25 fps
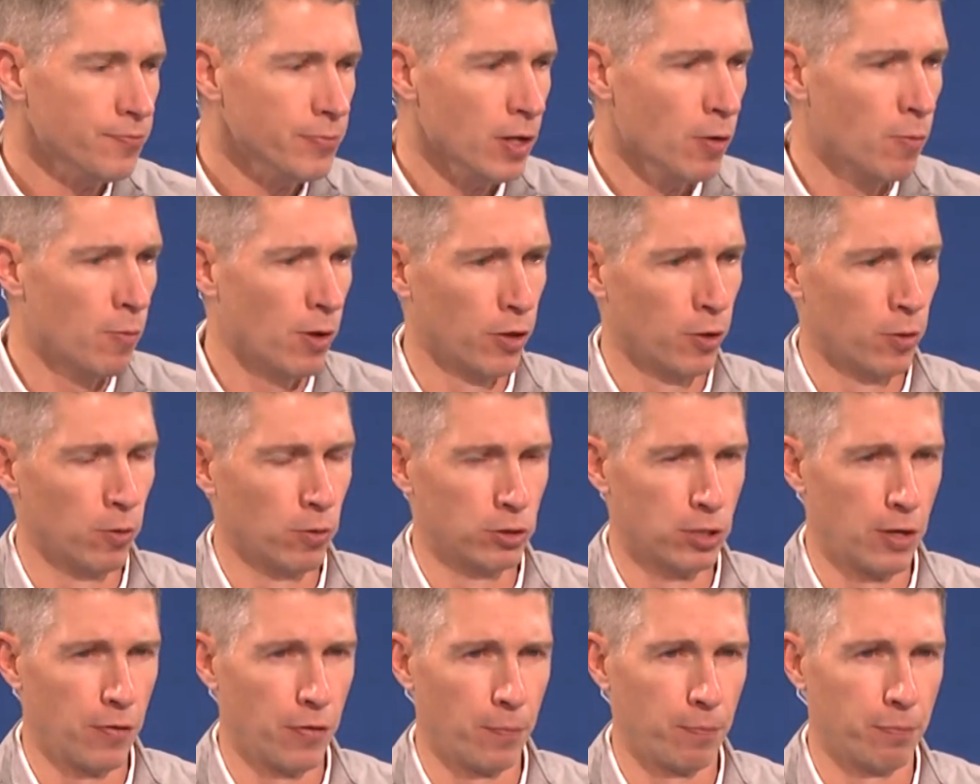whether it
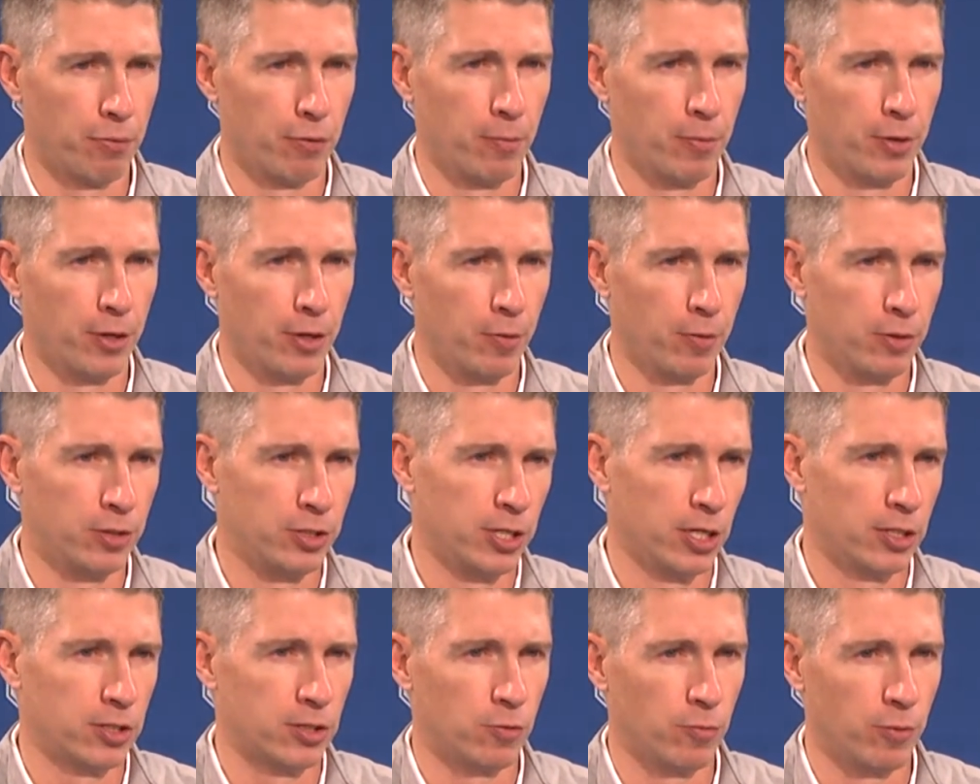was on the perimeter with
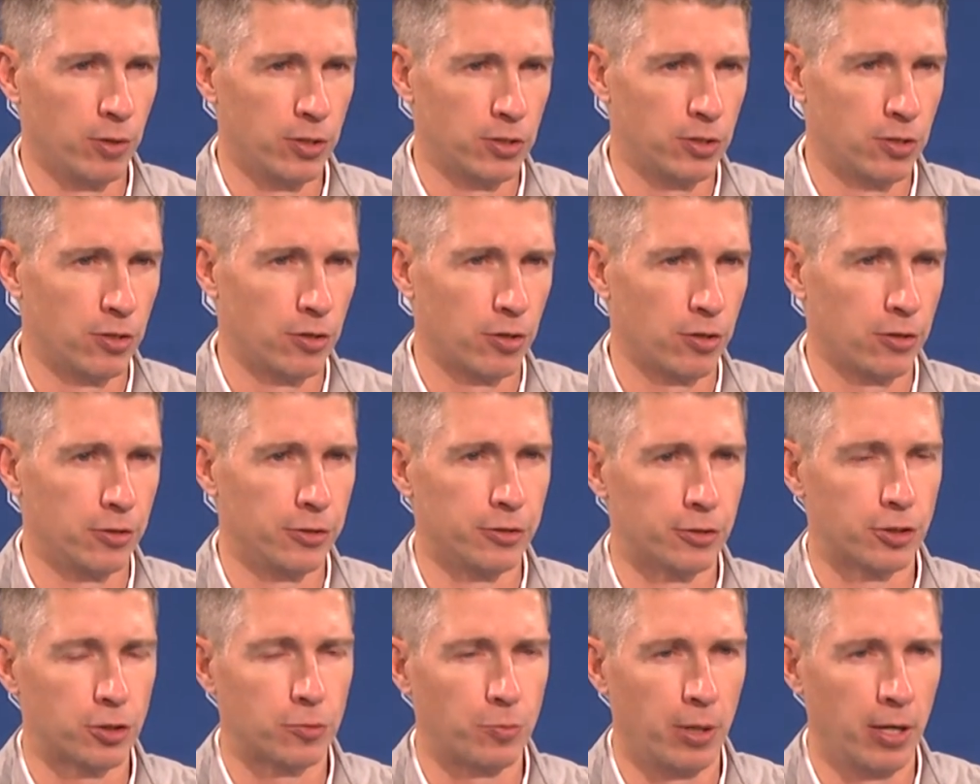Justin Winston or
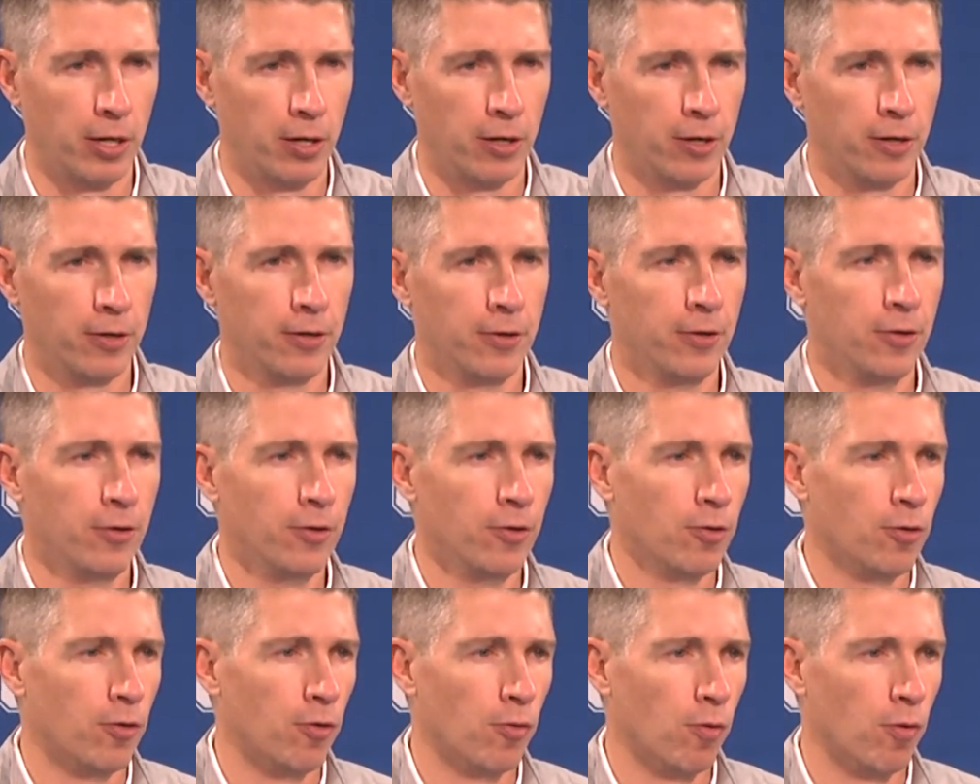Khalil Spear,
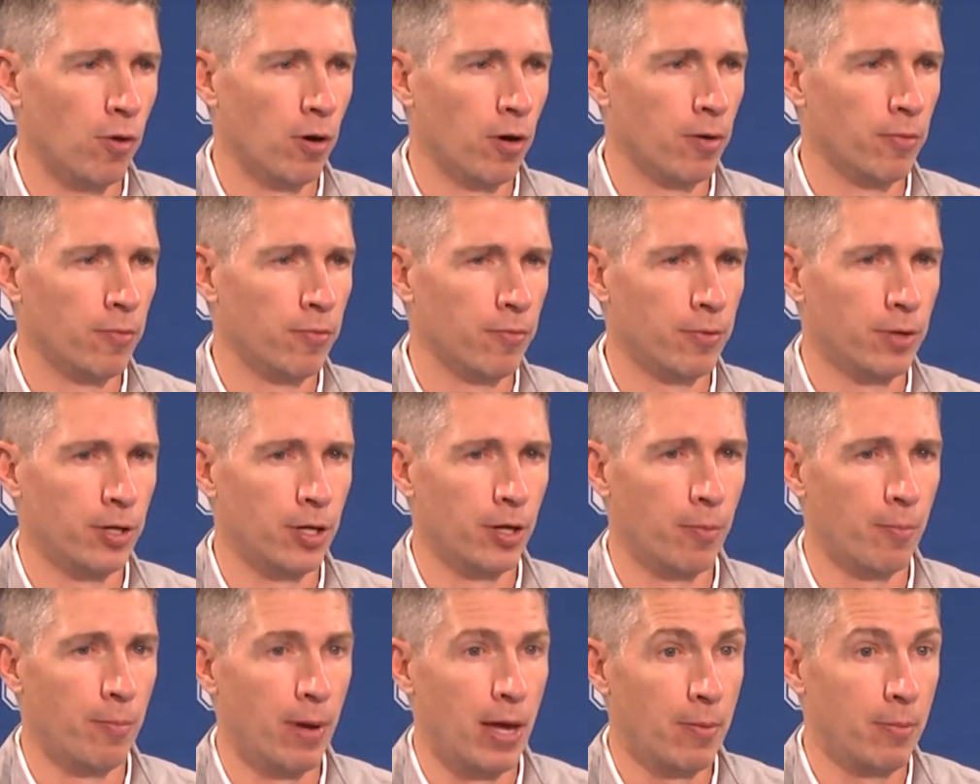or
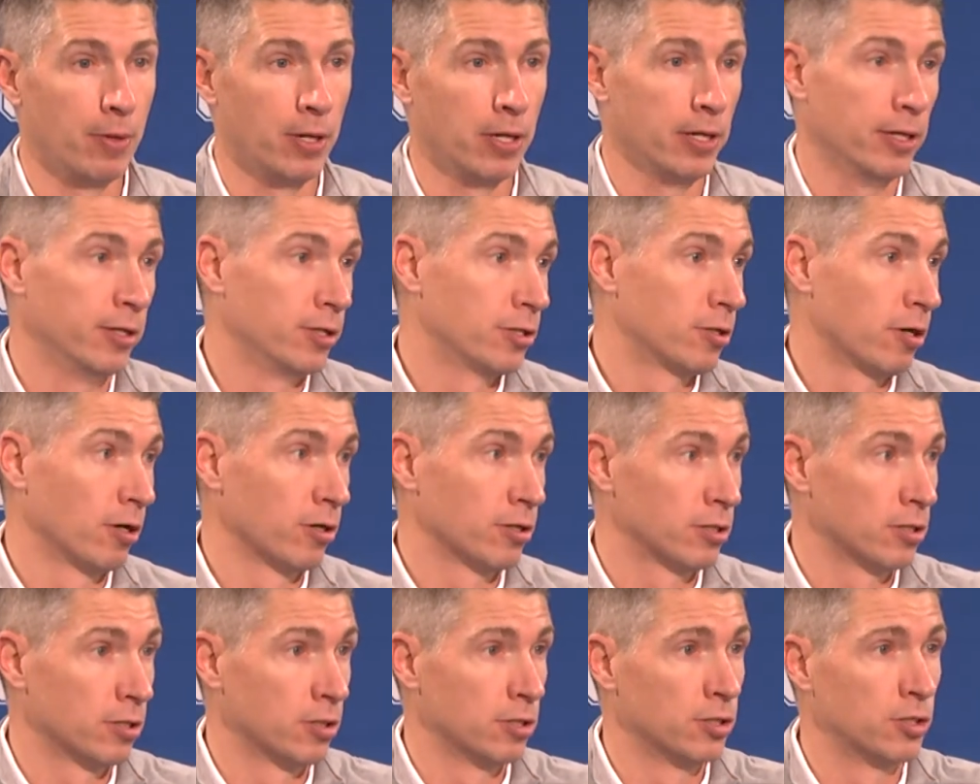maybe he
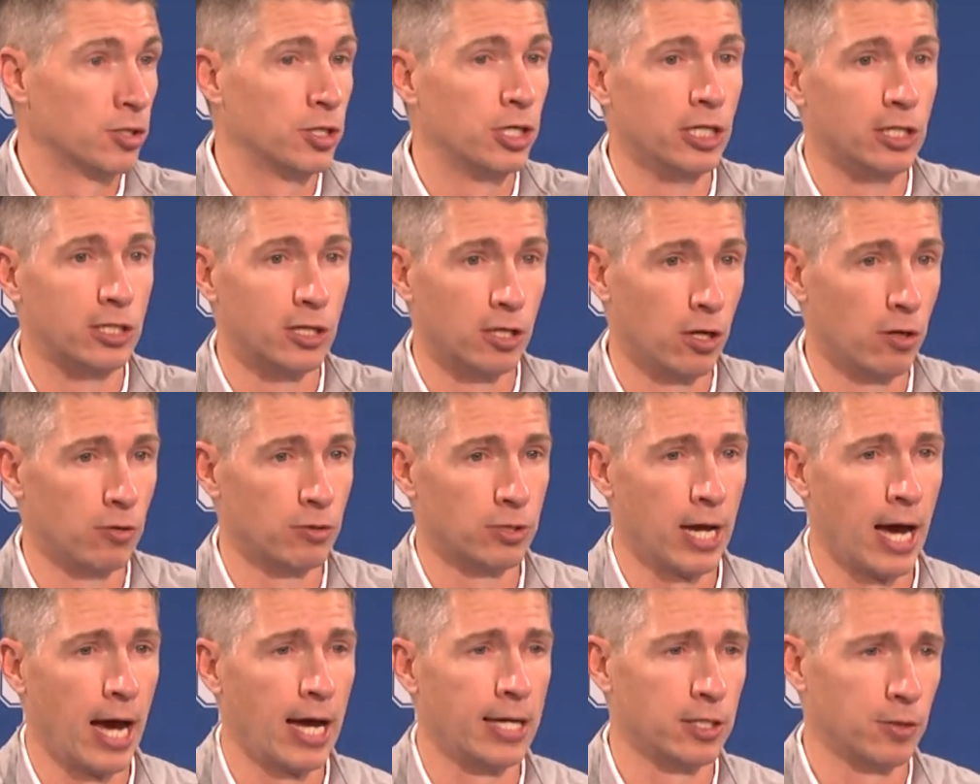starts to cheat to
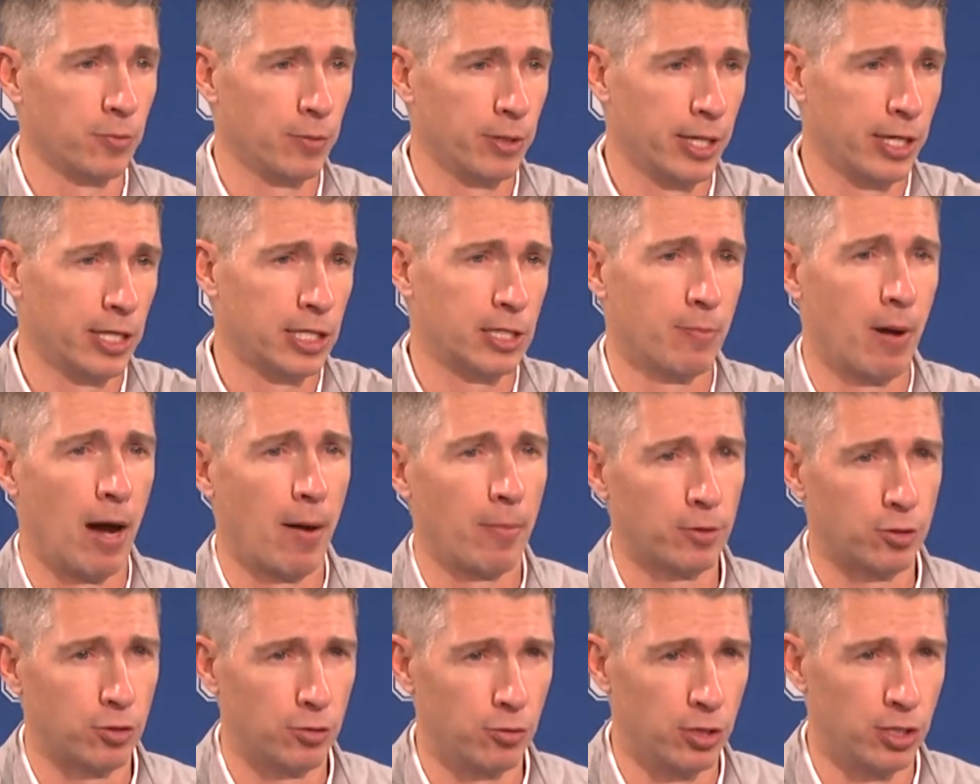those guys and we get some
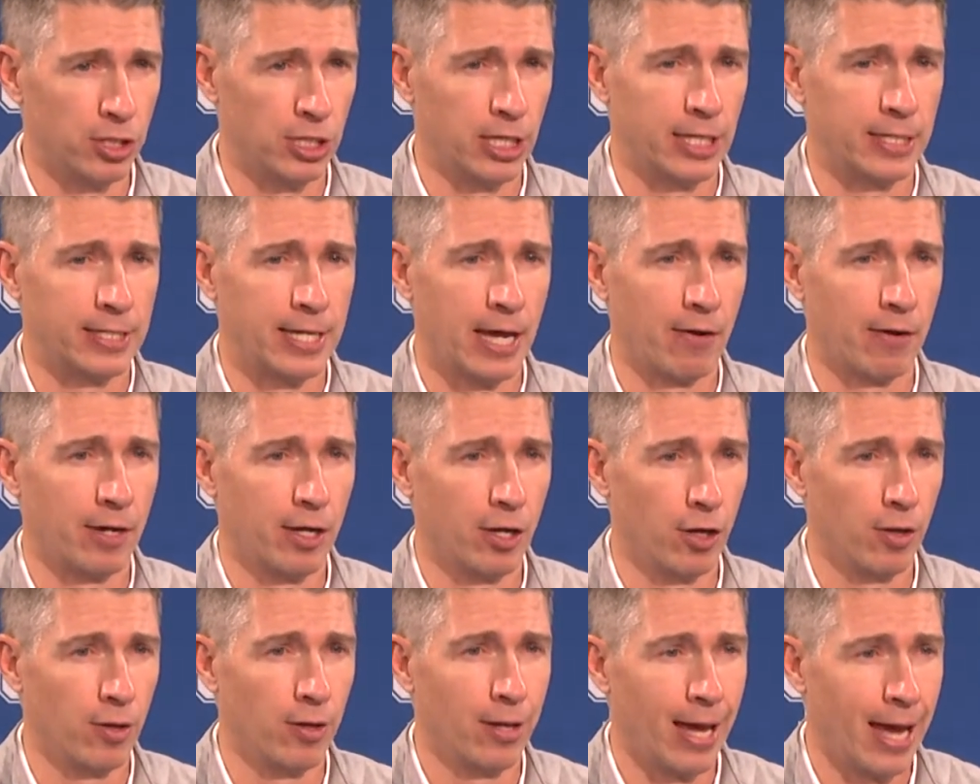opportunities to get
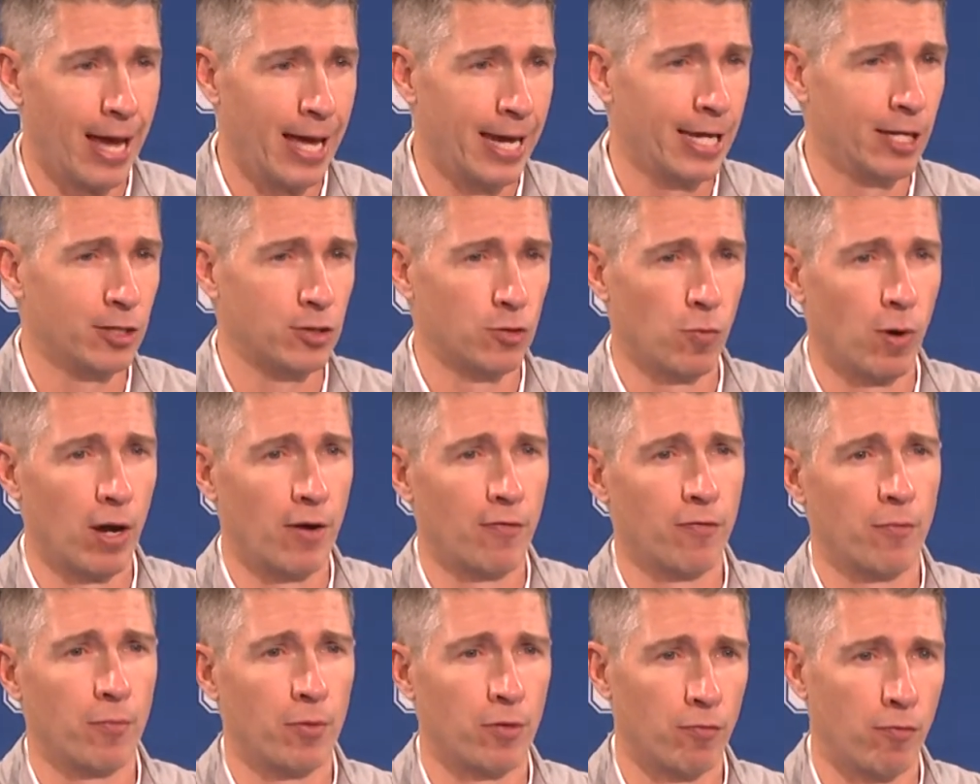downhill and he's away
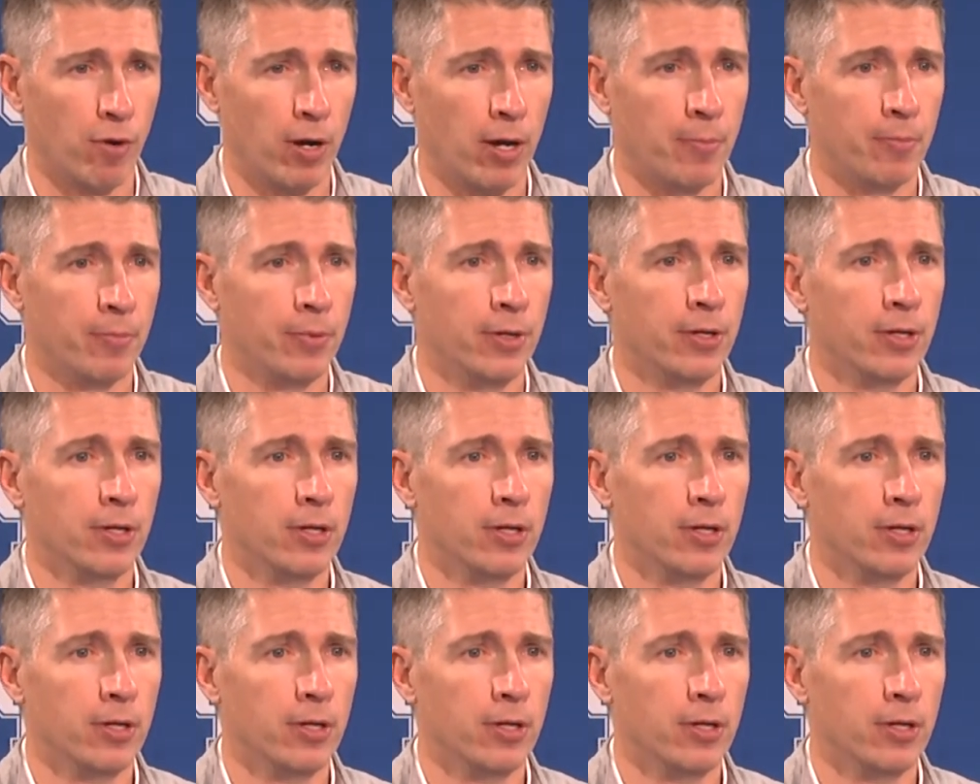from the rim.